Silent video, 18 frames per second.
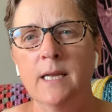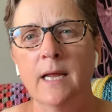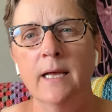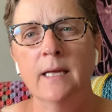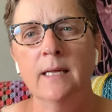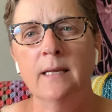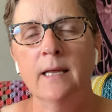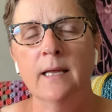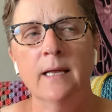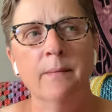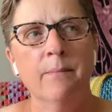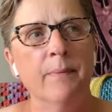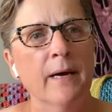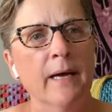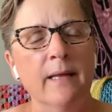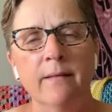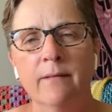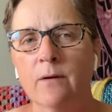knit,
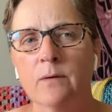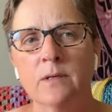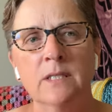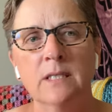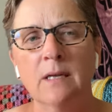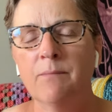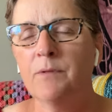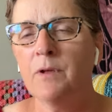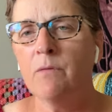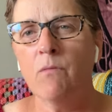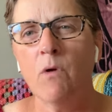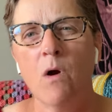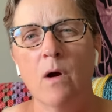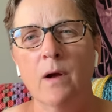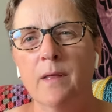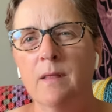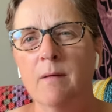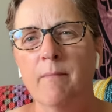but there was something
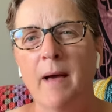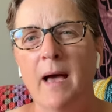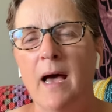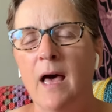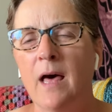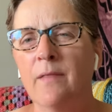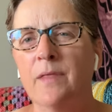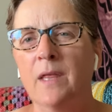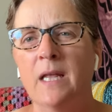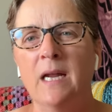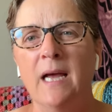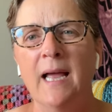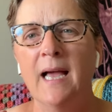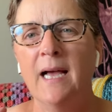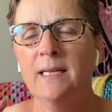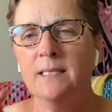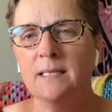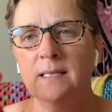wrong in the math, and I
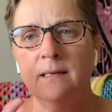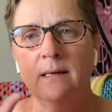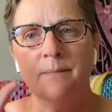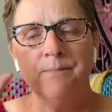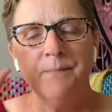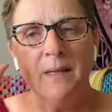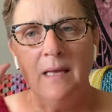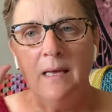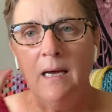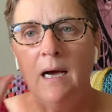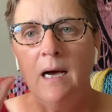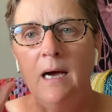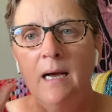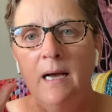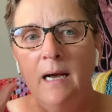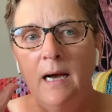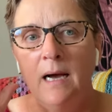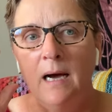had to.
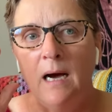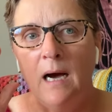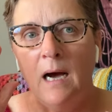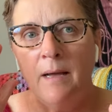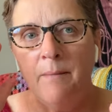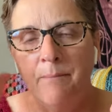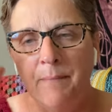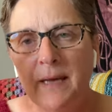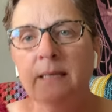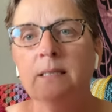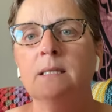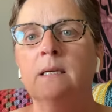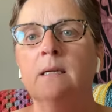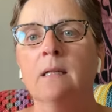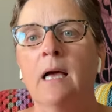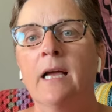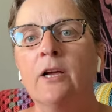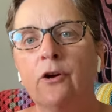I
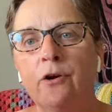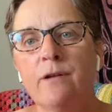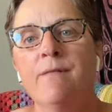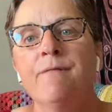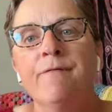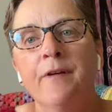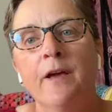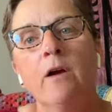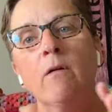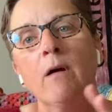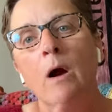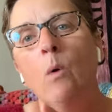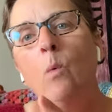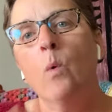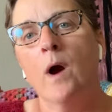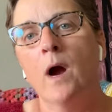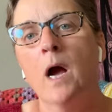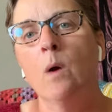basically I couldn't figure out
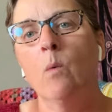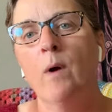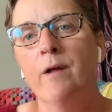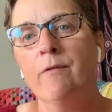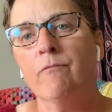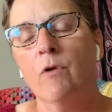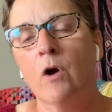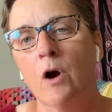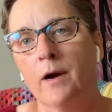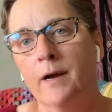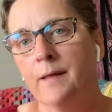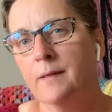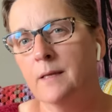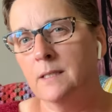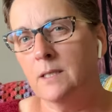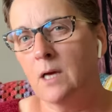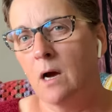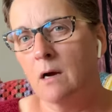where I went wrong in the
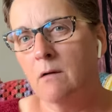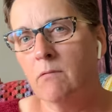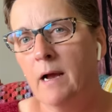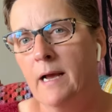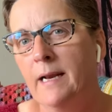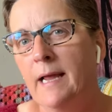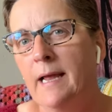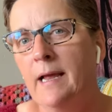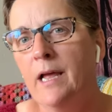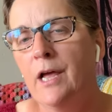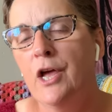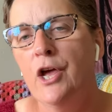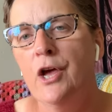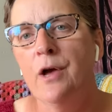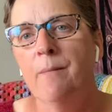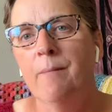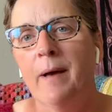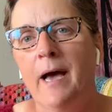sock writing
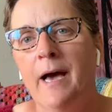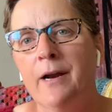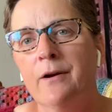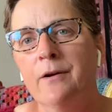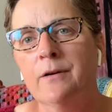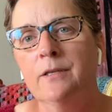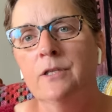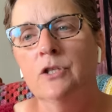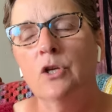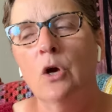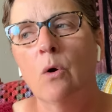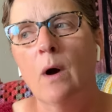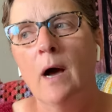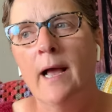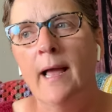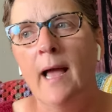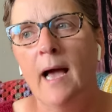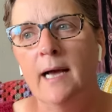pattern, so
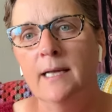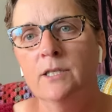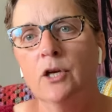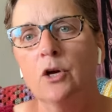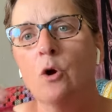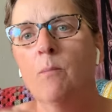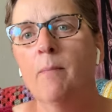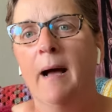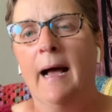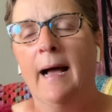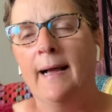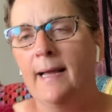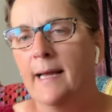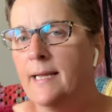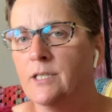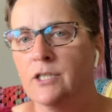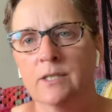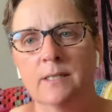I had to go back
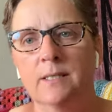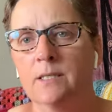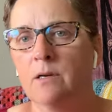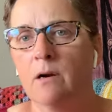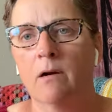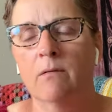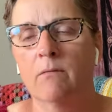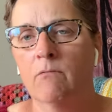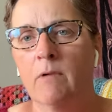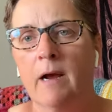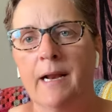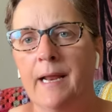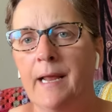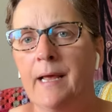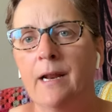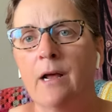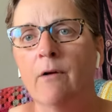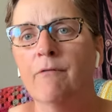and just start
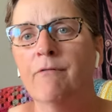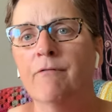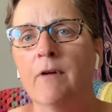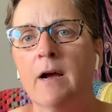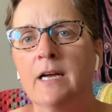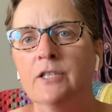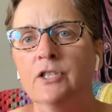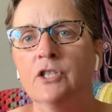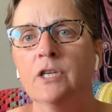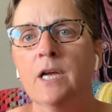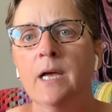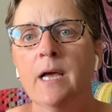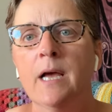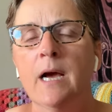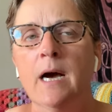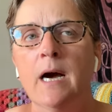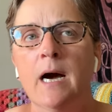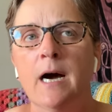writing it out fresh.
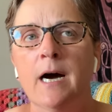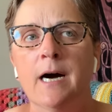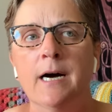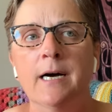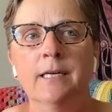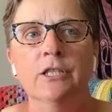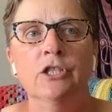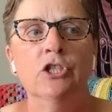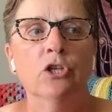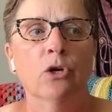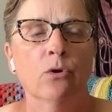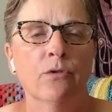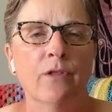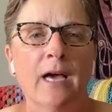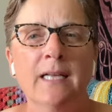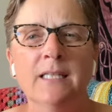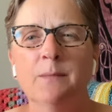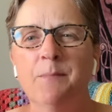Uh, so
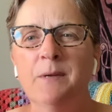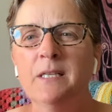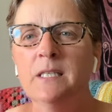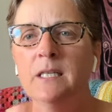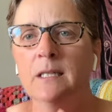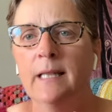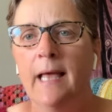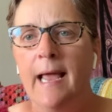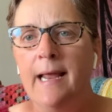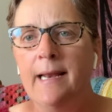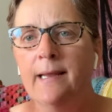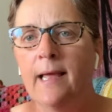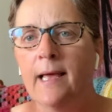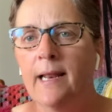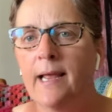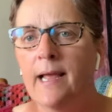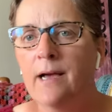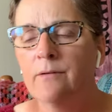that's been delayed
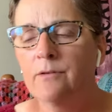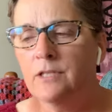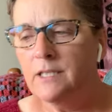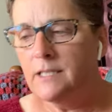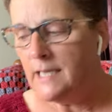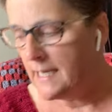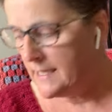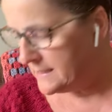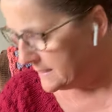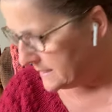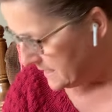getting out to test